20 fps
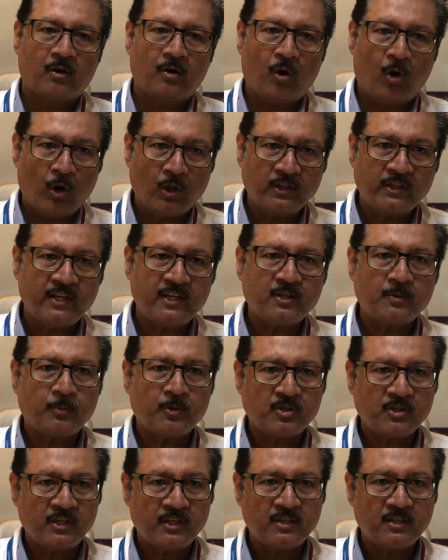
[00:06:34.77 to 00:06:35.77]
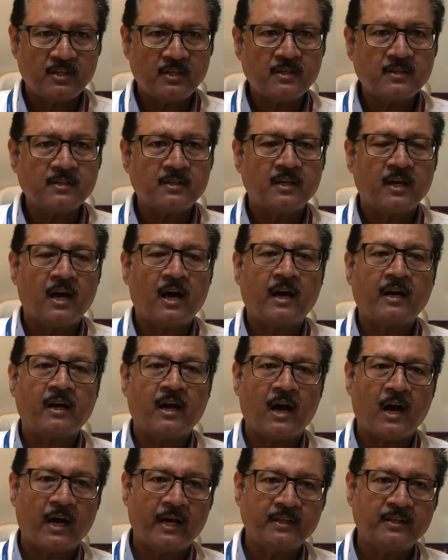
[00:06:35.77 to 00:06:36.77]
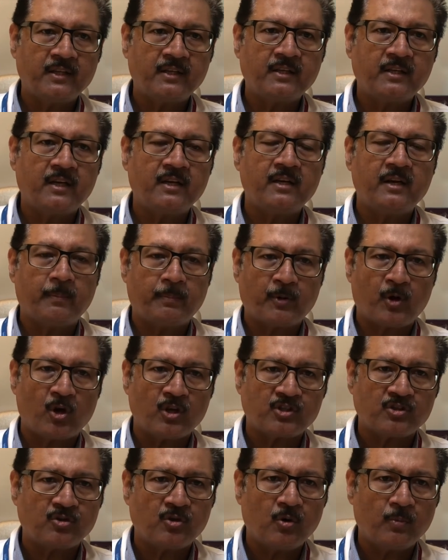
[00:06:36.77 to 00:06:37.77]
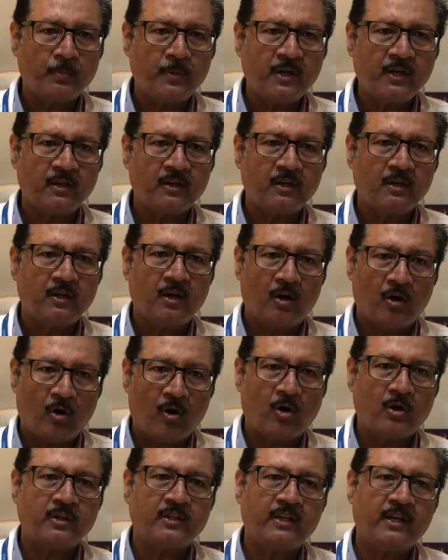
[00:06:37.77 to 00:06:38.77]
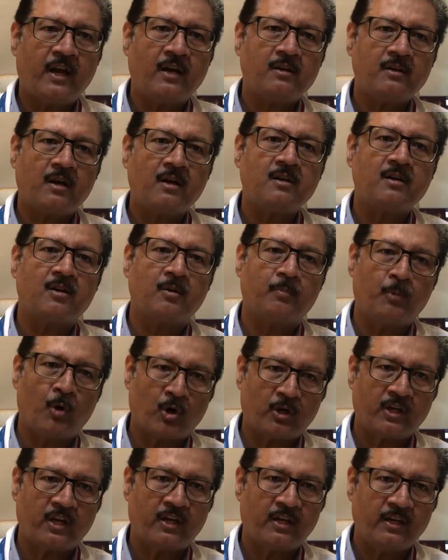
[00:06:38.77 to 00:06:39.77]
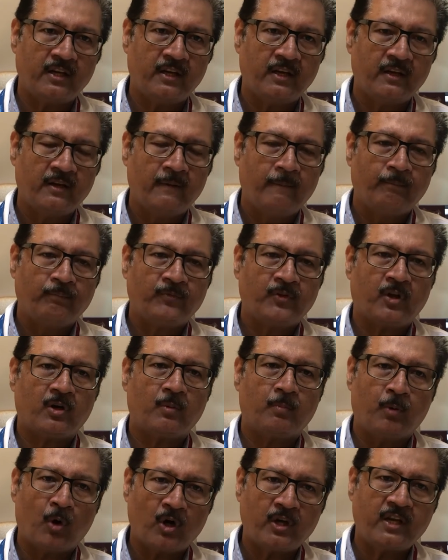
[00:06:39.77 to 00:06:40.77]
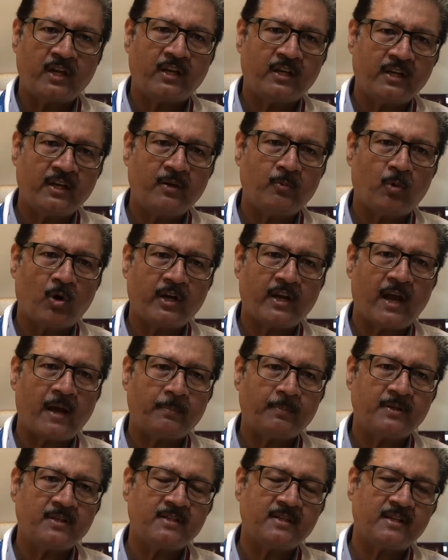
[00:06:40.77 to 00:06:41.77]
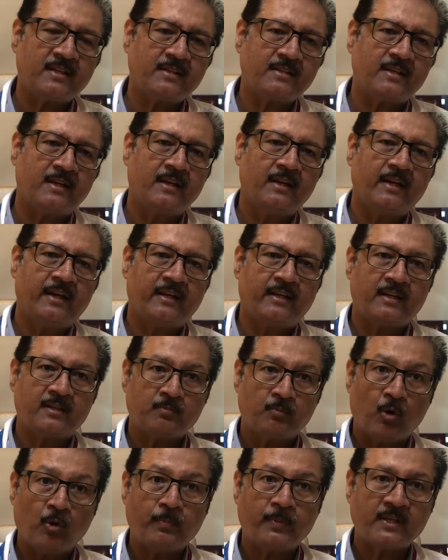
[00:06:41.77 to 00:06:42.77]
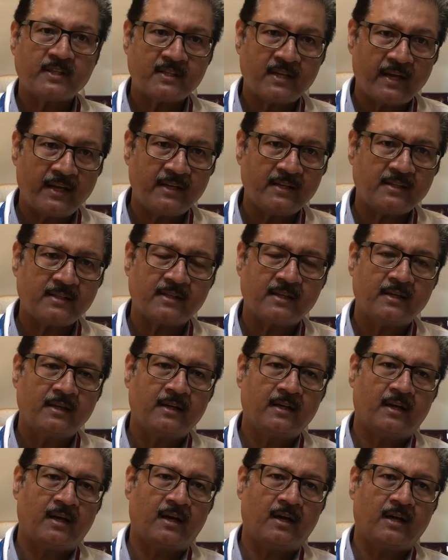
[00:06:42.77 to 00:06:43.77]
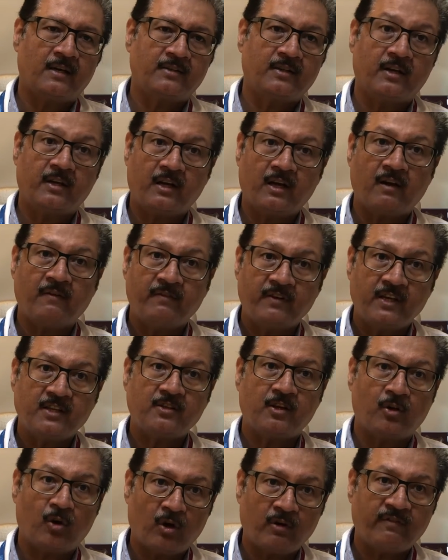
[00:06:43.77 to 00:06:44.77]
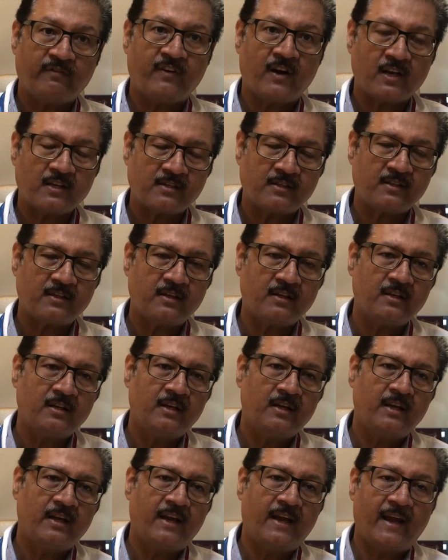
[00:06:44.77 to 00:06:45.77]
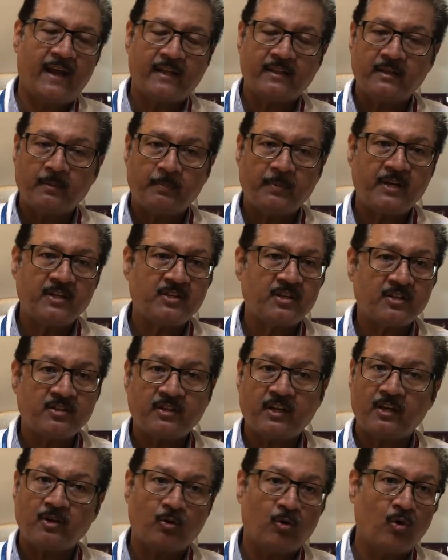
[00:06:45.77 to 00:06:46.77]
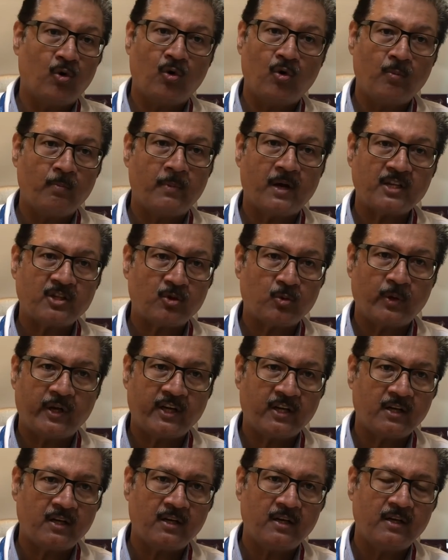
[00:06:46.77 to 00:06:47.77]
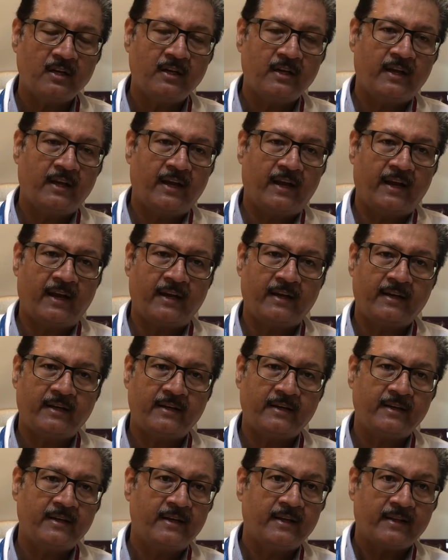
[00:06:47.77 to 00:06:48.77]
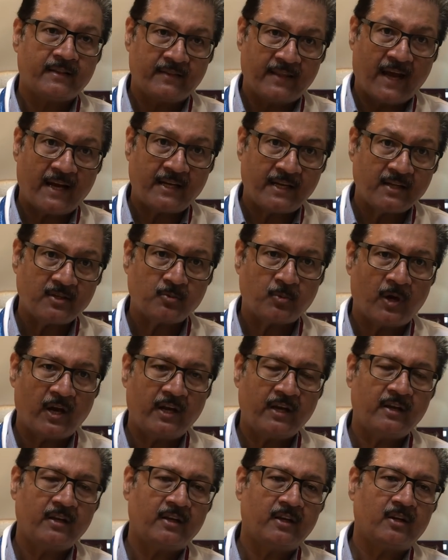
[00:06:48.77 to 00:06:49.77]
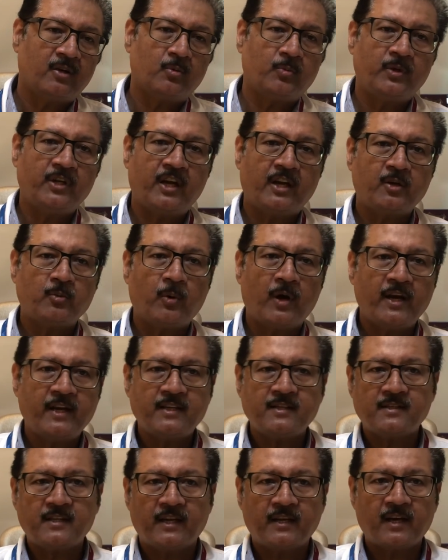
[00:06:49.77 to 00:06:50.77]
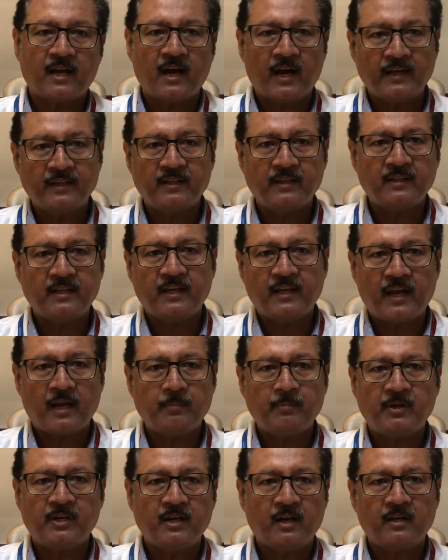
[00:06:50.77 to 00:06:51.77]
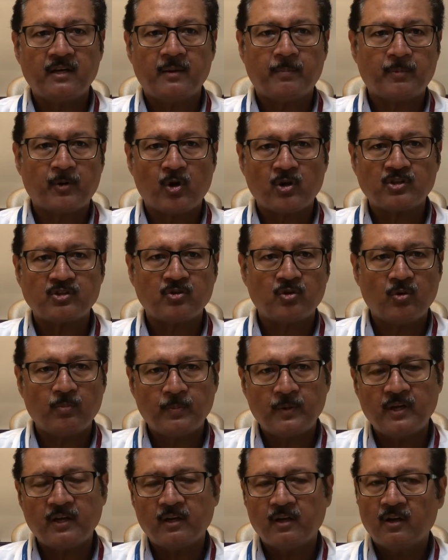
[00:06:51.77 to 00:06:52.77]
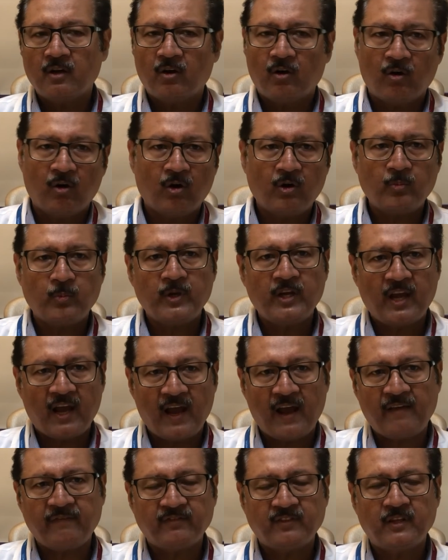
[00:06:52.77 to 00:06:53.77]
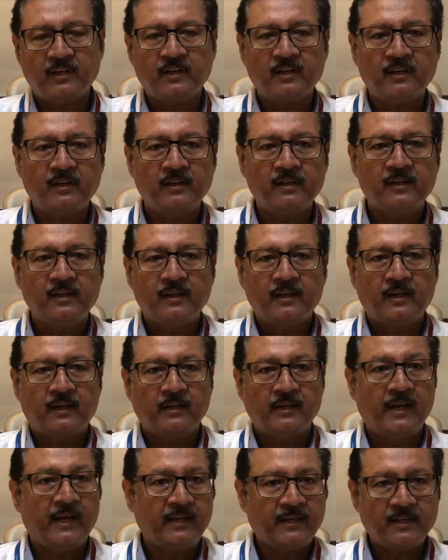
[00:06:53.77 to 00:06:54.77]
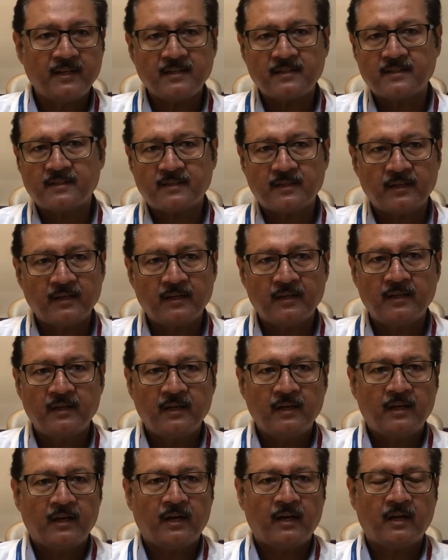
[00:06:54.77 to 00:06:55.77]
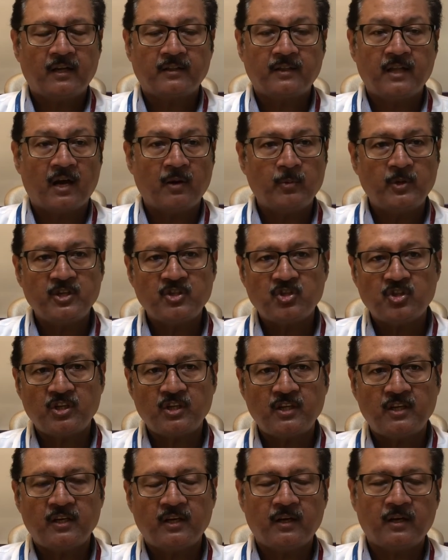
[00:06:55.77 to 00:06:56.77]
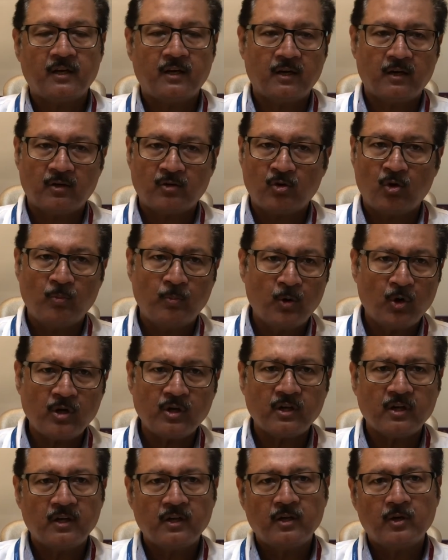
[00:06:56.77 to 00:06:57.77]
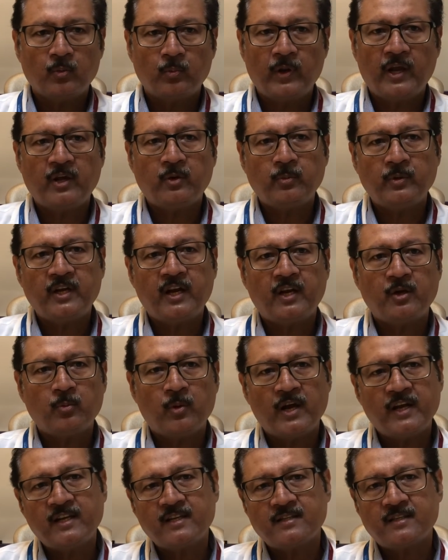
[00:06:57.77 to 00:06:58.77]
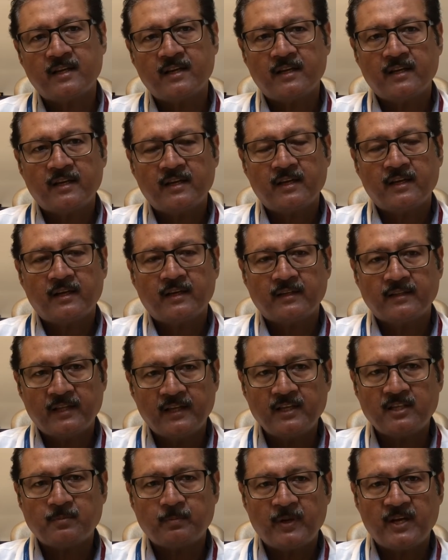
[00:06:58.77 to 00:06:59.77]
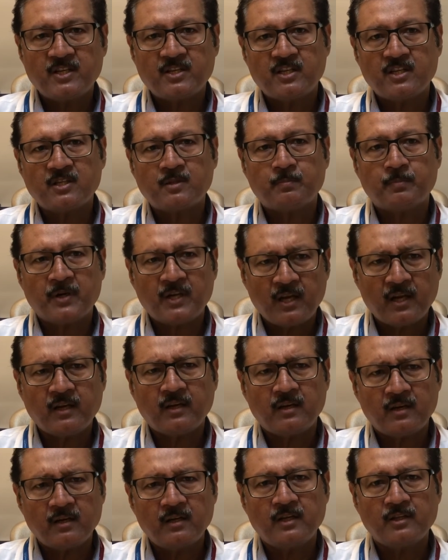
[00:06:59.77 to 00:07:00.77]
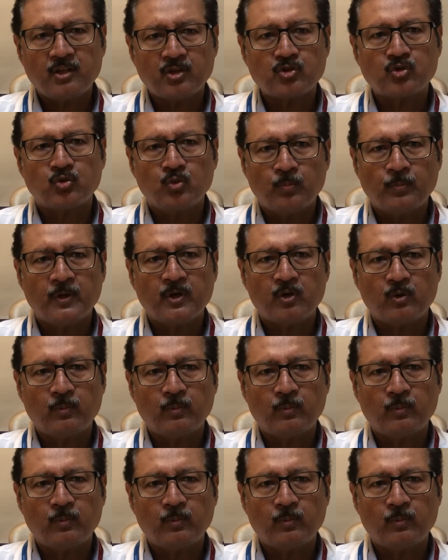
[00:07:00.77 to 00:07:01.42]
All these procedures are either done laparoscopic or they are done robotically. Now, robotically, what happens is it is more precise, the recovery is a lot faster, and the patients can go home much quicker. And that is why we advise that either they can be done laparoscopic, or we have the latest Da Vinci robot, where we advise these patients, particularly the super